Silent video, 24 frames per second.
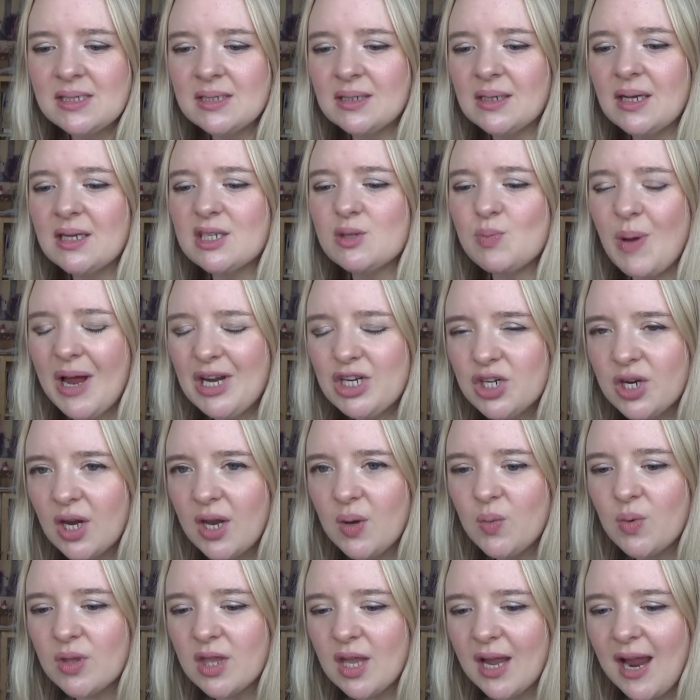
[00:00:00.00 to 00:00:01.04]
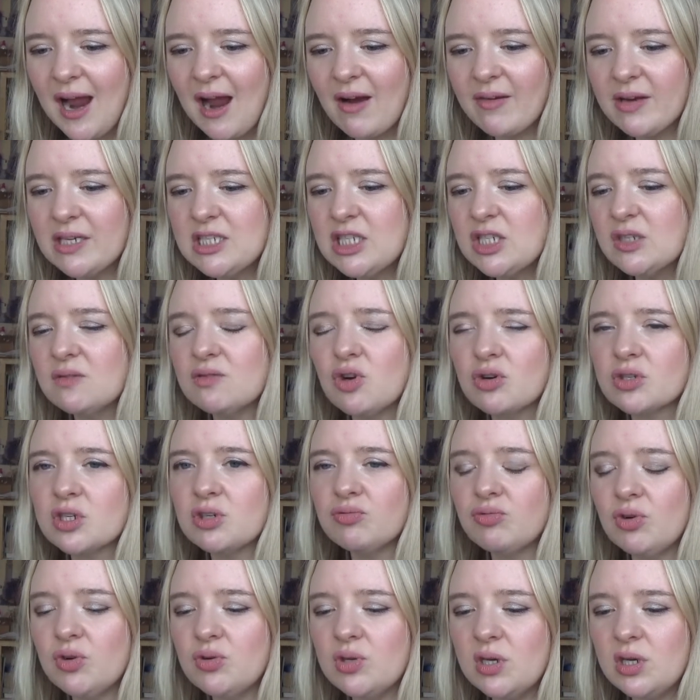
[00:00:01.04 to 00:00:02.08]
especially with the character of Dr.
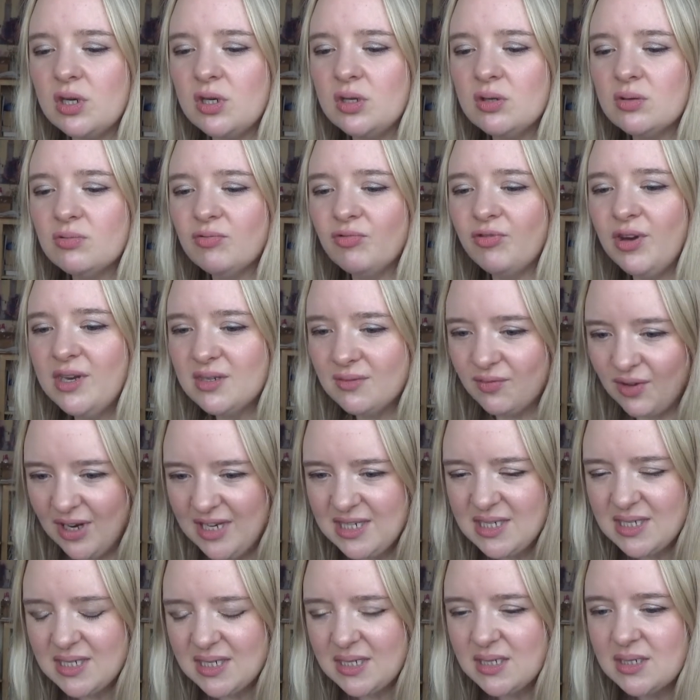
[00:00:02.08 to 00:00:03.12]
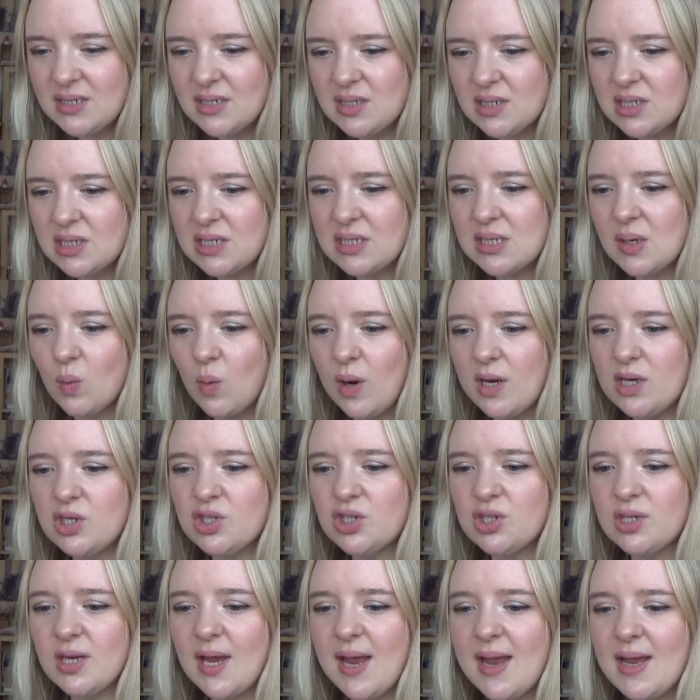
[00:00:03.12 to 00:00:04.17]
Rudy Vincent,
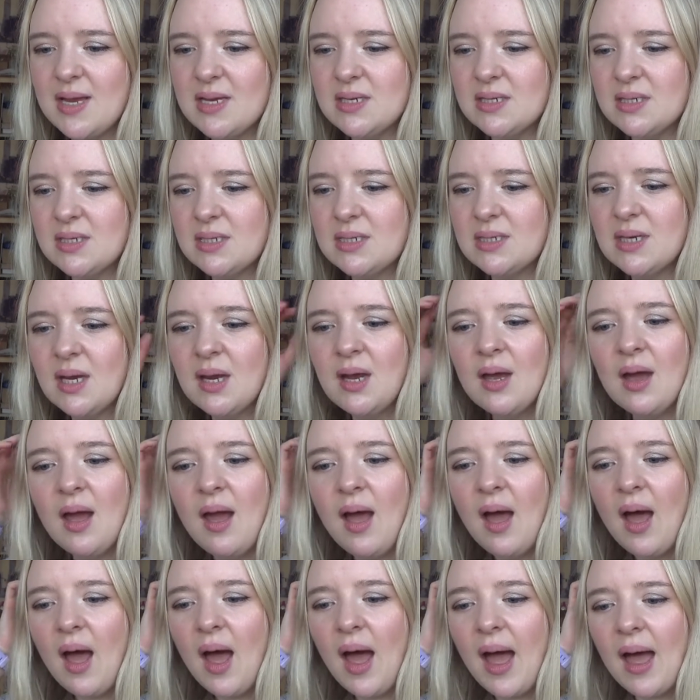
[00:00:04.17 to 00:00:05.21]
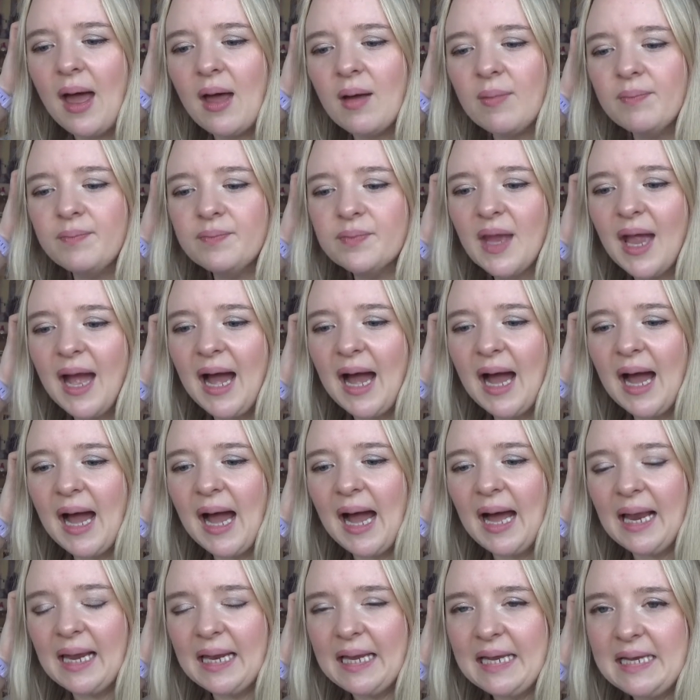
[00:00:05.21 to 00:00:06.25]
which is um,
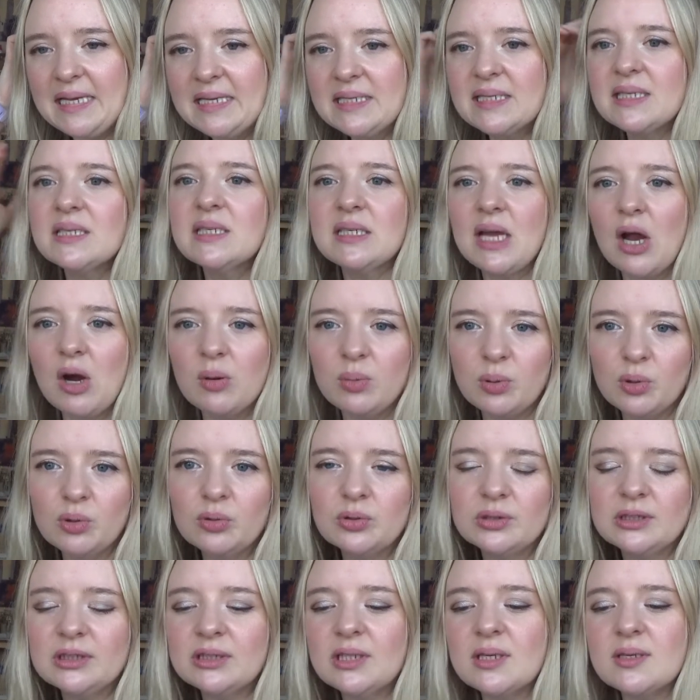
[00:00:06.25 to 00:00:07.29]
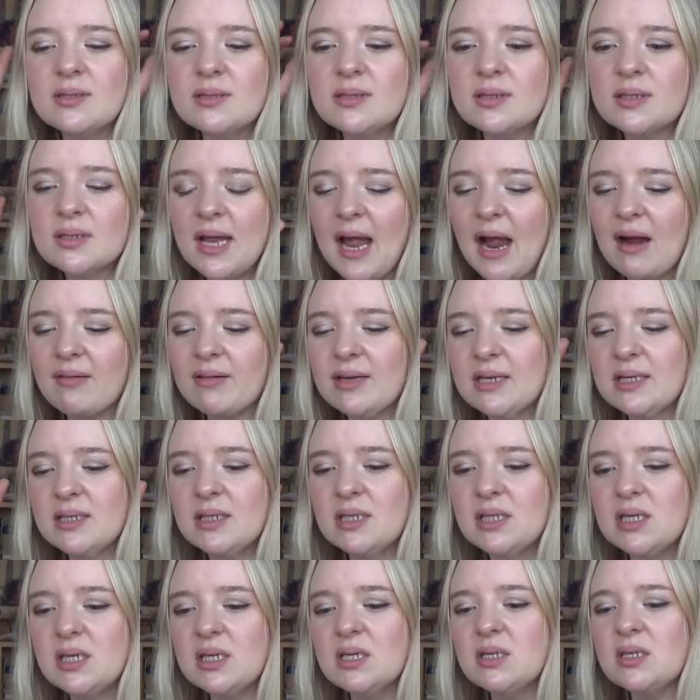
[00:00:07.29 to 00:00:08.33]
Ali's, Sarah Paulson's
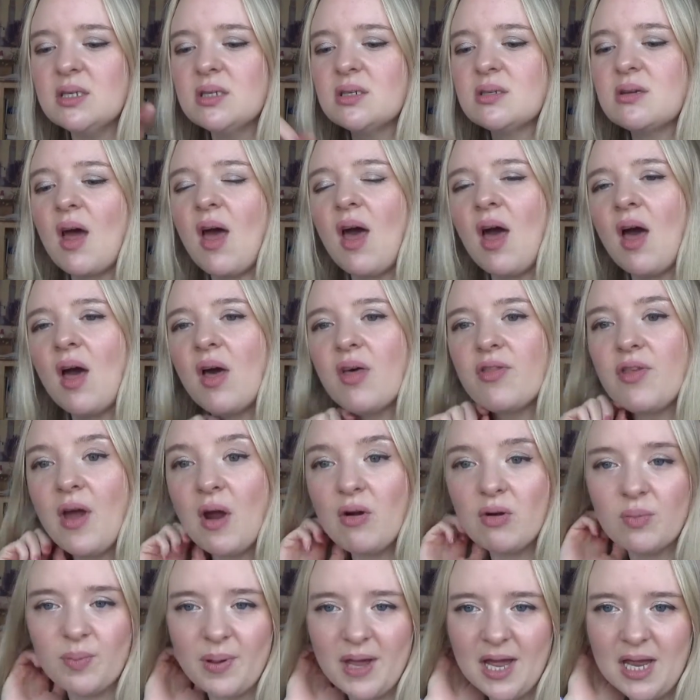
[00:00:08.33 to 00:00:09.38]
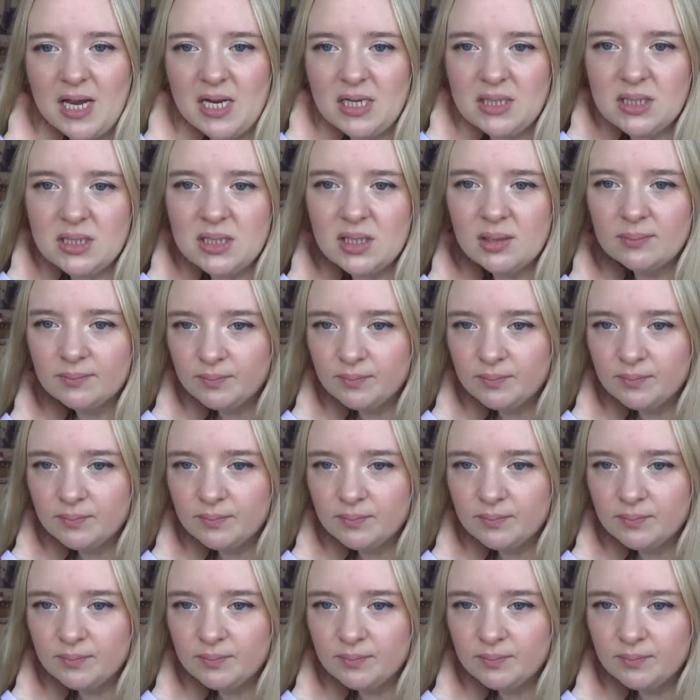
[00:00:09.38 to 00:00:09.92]
character's uh, therapist.